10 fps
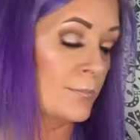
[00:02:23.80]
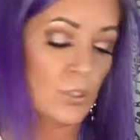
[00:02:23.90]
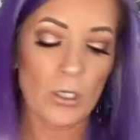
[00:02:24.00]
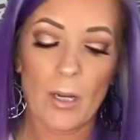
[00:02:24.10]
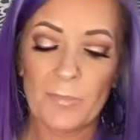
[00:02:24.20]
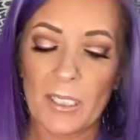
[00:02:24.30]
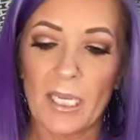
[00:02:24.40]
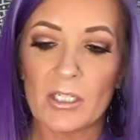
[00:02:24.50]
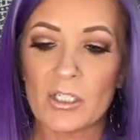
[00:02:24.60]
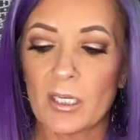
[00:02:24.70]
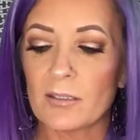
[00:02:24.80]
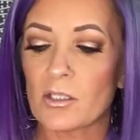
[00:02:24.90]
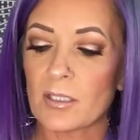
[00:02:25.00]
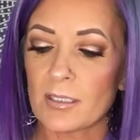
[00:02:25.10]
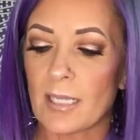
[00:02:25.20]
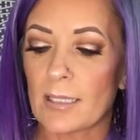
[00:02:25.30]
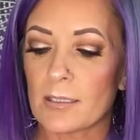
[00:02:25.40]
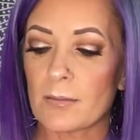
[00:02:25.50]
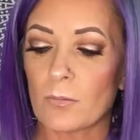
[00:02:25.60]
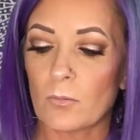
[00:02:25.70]
show application, just because
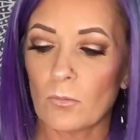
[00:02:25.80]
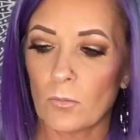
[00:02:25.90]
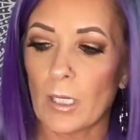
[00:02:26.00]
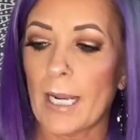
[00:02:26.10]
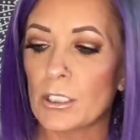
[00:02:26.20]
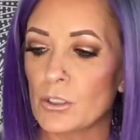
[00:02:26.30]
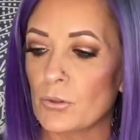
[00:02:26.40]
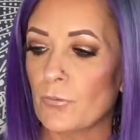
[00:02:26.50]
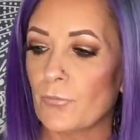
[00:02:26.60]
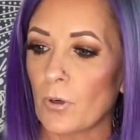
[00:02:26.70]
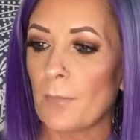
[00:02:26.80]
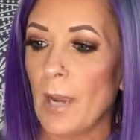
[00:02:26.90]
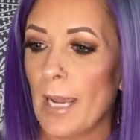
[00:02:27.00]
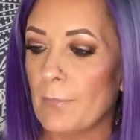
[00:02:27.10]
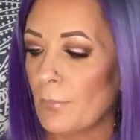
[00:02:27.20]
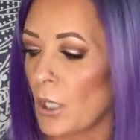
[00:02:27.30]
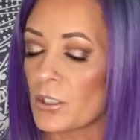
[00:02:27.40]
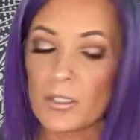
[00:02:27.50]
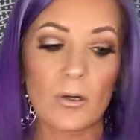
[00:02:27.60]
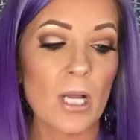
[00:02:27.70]
that's what I do for my
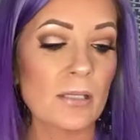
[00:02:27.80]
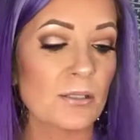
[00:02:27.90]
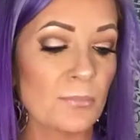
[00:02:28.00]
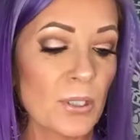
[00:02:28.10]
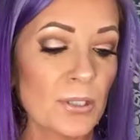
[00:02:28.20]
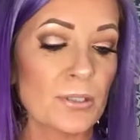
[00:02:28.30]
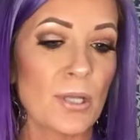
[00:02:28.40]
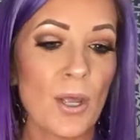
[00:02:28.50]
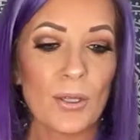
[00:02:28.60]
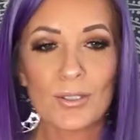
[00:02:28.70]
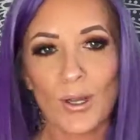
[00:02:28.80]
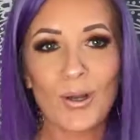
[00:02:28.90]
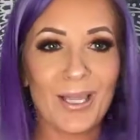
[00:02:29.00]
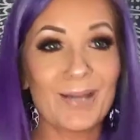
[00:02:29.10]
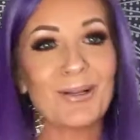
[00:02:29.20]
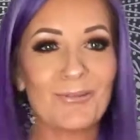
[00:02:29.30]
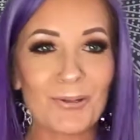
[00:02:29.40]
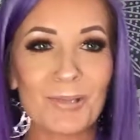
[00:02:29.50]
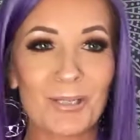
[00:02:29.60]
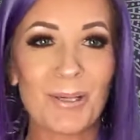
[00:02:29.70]
personal customers. So, and if
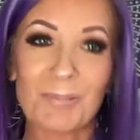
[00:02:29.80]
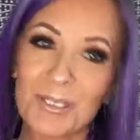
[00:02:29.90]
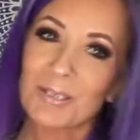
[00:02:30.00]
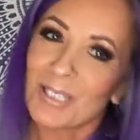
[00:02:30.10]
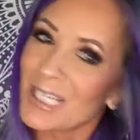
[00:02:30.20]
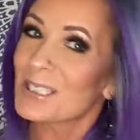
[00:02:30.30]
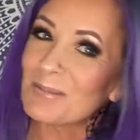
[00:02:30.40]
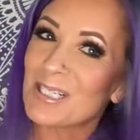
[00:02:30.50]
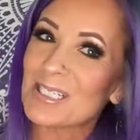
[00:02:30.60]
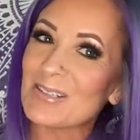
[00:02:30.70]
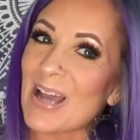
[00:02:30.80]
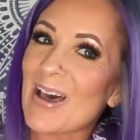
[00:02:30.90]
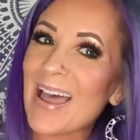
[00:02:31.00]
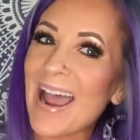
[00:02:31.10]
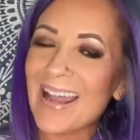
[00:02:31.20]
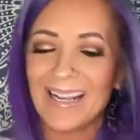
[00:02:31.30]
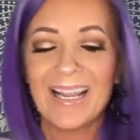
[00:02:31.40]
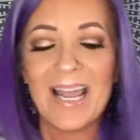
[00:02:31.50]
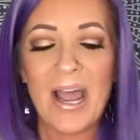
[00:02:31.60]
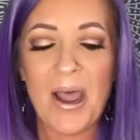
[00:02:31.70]
you're one of my personal customers, you know
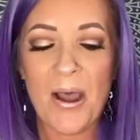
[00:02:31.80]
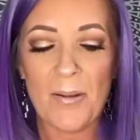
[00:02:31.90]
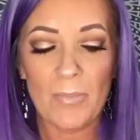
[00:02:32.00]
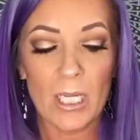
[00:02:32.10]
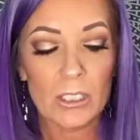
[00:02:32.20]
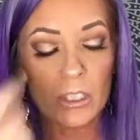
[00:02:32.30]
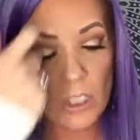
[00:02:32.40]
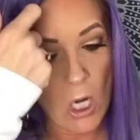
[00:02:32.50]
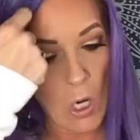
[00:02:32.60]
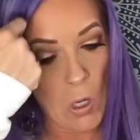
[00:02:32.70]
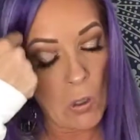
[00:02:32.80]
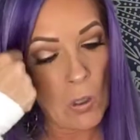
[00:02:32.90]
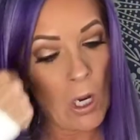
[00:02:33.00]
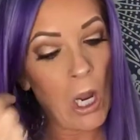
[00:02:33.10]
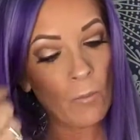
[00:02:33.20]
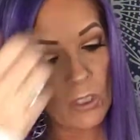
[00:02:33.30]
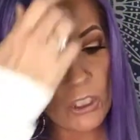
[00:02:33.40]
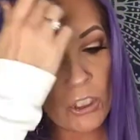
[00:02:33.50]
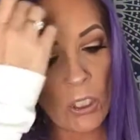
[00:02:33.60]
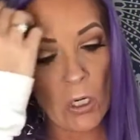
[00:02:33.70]
that. So I'm
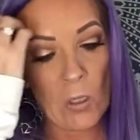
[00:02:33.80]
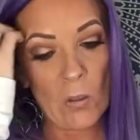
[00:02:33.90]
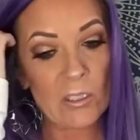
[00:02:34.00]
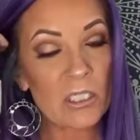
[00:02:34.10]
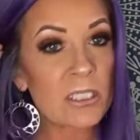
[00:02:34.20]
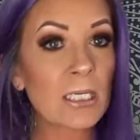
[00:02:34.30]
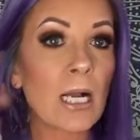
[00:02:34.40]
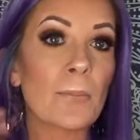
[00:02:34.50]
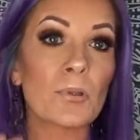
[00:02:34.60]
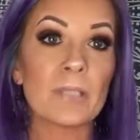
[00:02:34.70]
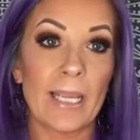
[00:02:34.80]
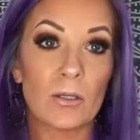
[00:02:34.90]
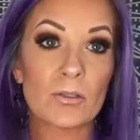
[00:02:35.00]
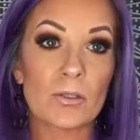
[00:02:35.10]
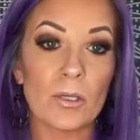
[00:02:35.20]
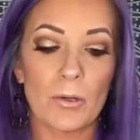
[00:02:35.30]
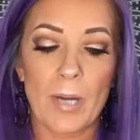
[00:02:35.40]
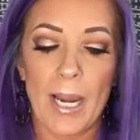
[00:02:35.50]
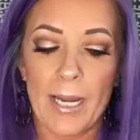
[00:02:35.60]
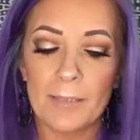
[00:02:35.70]
gonna show just a couple nails,
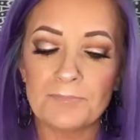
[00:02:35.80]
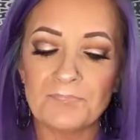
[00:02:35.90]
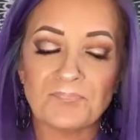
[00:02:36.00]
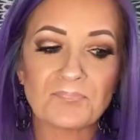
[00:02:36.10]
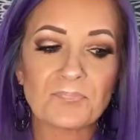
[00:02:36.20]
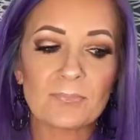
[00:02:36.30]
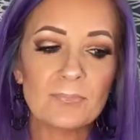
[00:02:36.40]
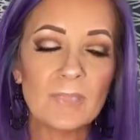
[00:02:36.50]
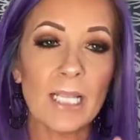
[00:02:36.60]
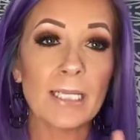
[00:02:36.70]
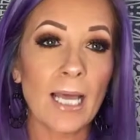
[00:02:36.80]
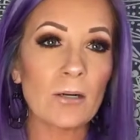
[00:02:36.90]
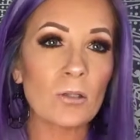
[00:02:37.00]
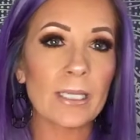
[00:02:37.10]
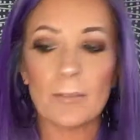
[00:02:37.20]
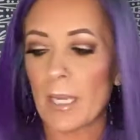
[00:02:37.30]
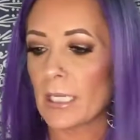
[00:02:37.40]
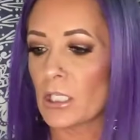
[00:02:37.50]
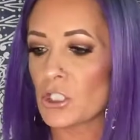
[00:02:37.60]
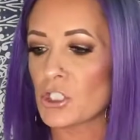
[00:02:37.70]
okay? And not only am I
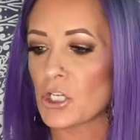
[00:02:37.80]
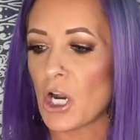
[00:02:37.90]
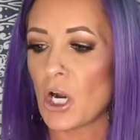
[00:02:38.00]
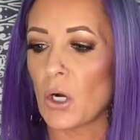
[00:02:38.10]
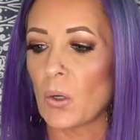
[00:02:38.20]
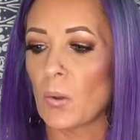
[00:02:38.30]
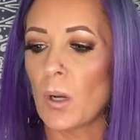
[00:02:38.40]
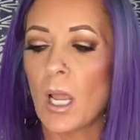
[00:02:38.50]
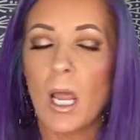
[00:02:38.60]
gonna show